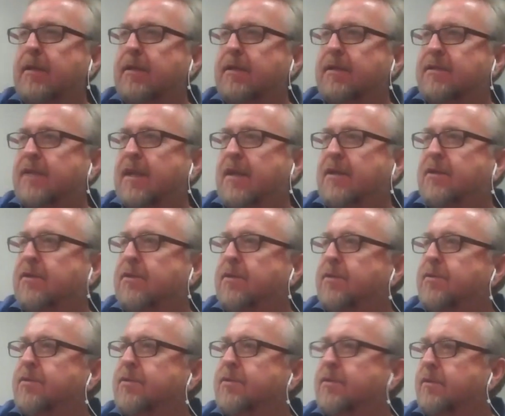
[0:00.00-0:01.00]

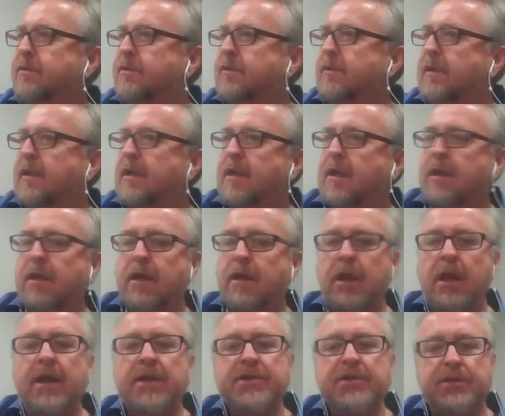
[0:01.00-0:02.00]
sectors in a
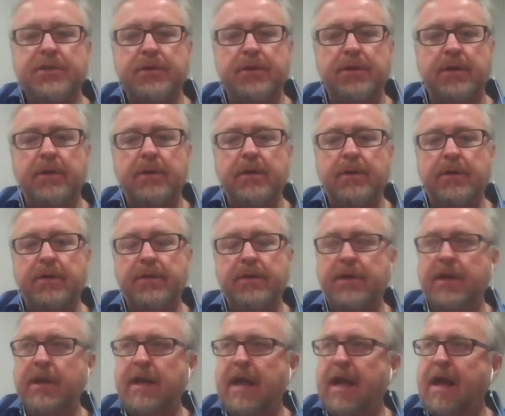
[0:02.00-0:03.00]
cluster
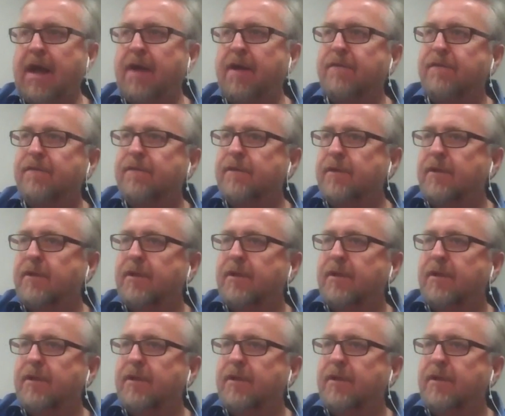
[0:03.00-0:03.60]
that have